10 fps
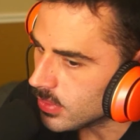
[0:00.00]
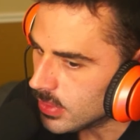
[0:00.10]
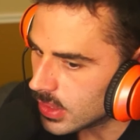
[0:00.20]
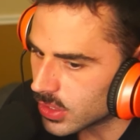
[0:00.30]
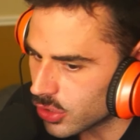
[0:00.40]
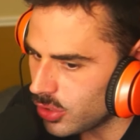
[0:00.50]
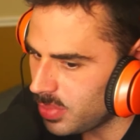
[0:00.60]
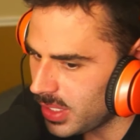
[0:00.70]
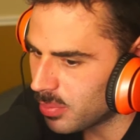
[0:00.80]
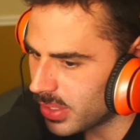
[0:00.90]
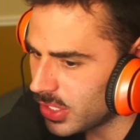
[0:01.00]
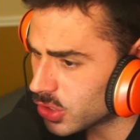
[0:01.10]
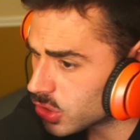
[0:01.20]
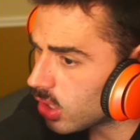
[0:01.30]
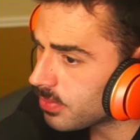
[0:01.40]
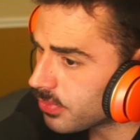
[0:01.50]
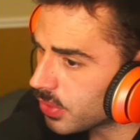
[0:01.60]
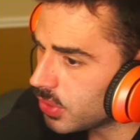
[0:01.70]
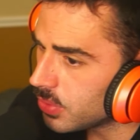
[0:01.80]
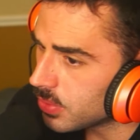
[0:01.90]
There could be a bigger top for
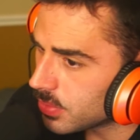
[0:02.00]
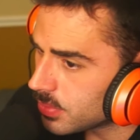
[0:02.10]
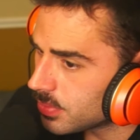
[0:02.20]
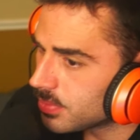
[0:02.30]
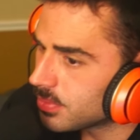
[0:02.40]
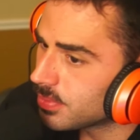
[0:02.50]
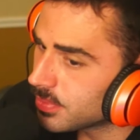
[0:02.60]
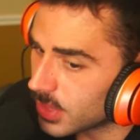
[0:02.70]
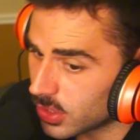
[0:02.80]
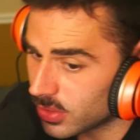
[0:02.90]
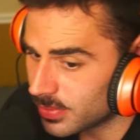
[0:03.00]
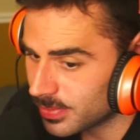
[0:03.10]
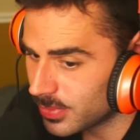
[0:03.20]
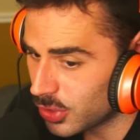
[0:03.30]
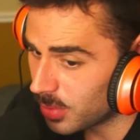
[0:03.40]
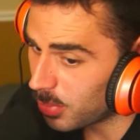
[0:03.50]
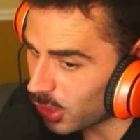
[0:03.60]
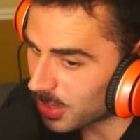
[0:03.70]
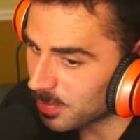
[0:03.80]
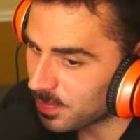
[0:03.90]
you. You know, you're a
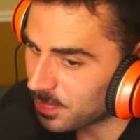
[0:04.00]
bottom.